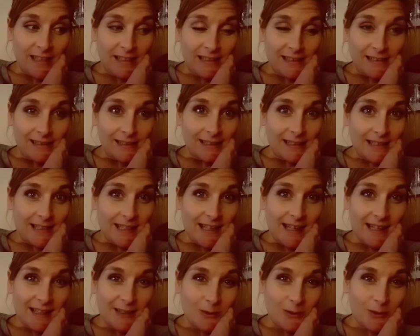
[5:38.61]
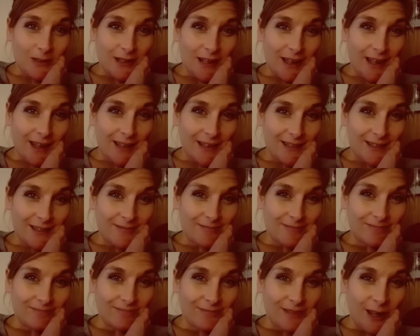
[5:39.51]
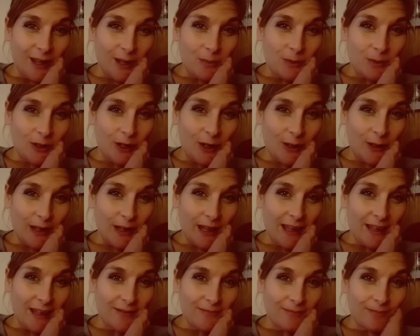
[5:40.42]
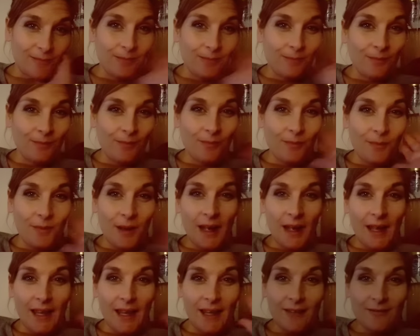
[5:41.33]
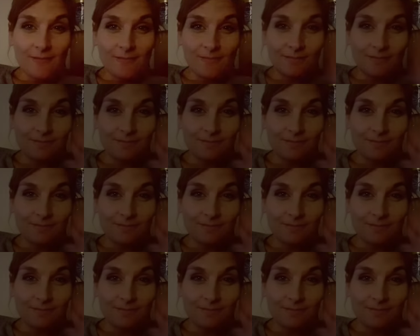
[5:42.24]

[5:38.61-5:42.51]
See you in the next one, guys. Hope you're okay. Bye.